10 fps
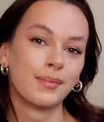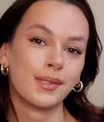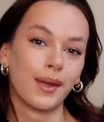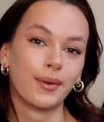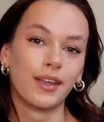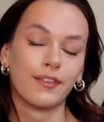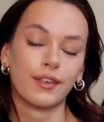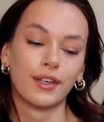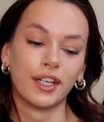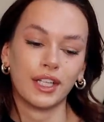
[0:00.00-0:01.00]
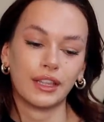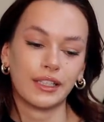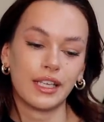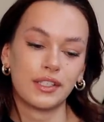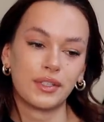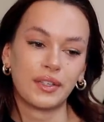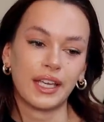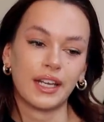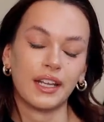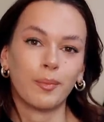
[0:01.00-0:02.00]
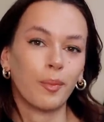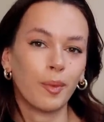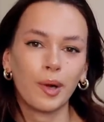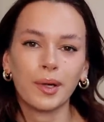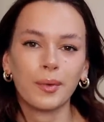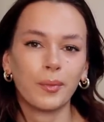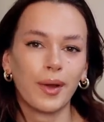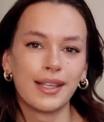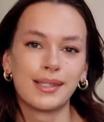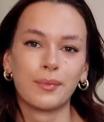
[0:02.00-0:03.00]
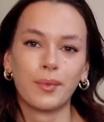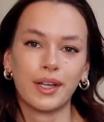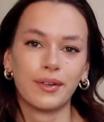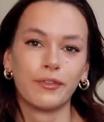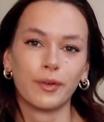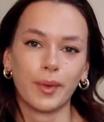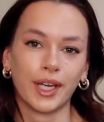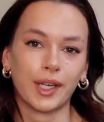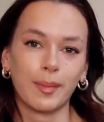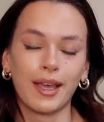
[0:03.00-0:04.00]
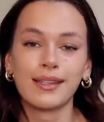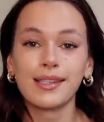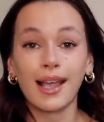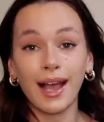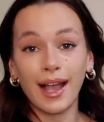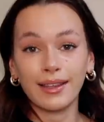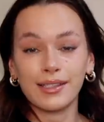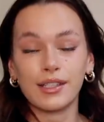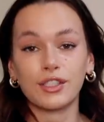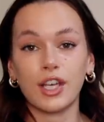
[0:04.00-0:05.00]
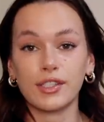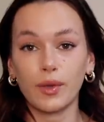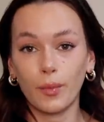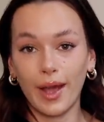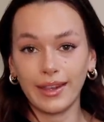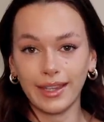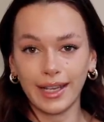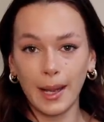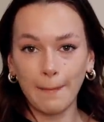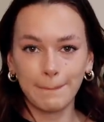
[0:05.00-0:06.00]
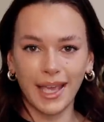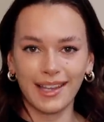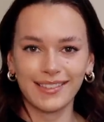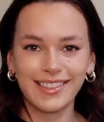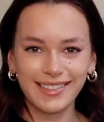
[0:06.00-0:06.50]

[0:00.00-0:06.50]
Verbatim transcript: So if you're looking to get more ways than one for wearing your pants, I highly suggest wide-legged pants.